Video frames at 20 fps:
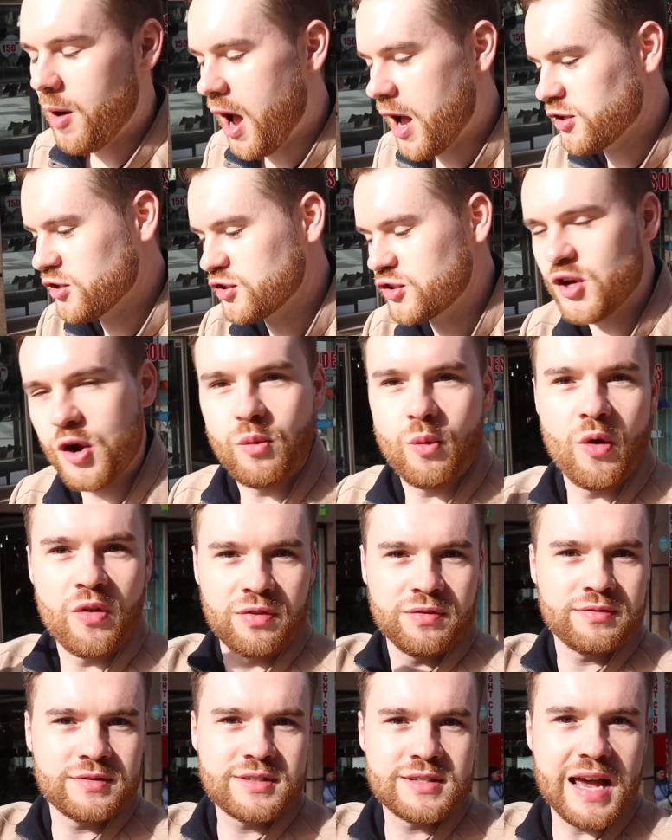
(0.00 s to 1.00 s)
I just don't want
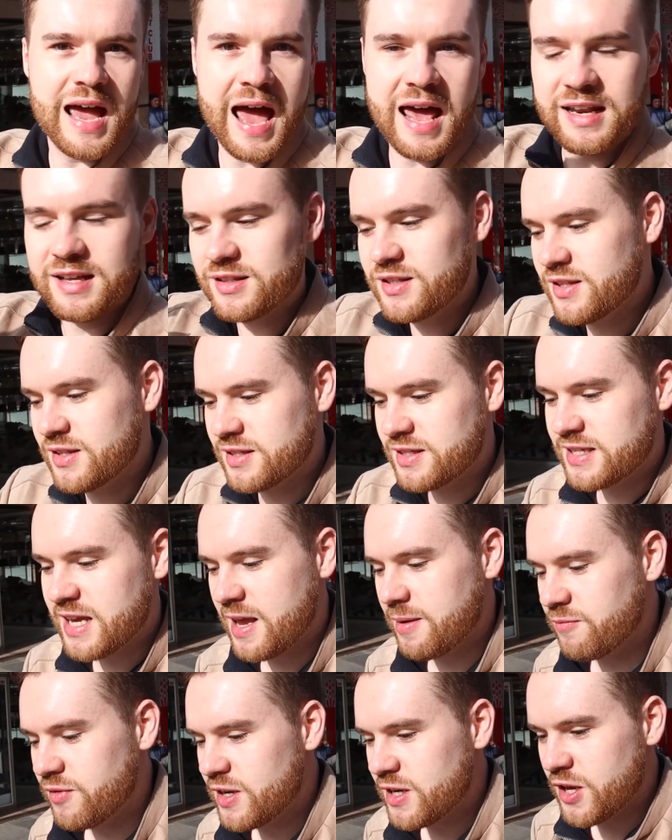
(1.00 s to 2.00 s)
to add it to the
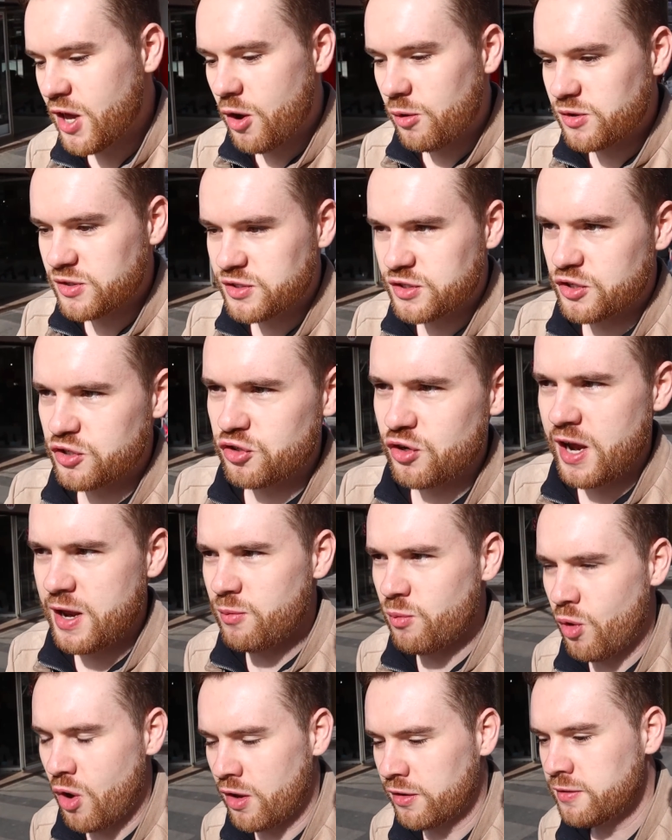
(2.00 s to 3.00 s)
same video as the
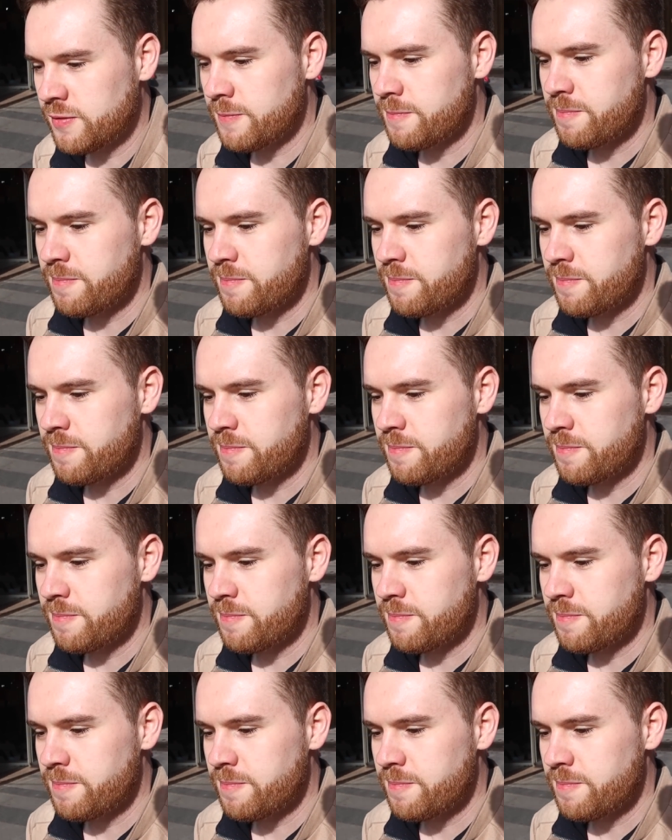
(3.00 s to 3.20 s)
train one,